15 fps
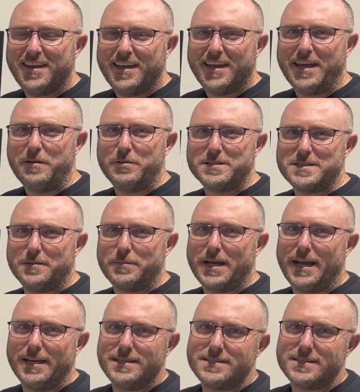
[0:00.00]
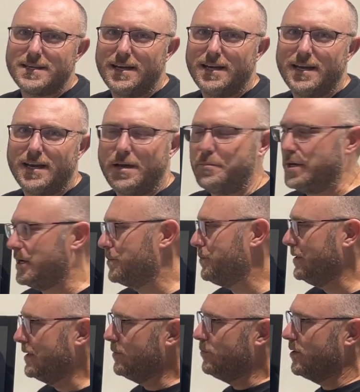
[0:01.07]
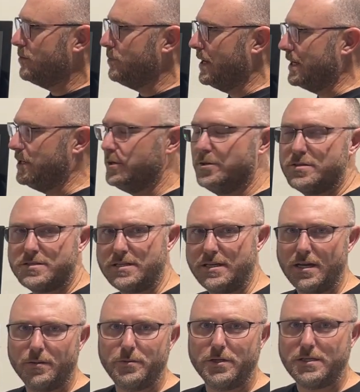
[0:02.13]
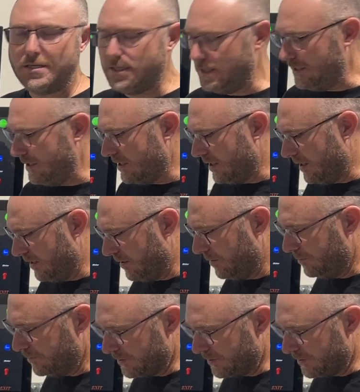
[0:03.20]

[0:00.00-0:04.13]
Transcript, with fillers: Hey, what's up guys? Uh, I'm here playing with my new CWT uh,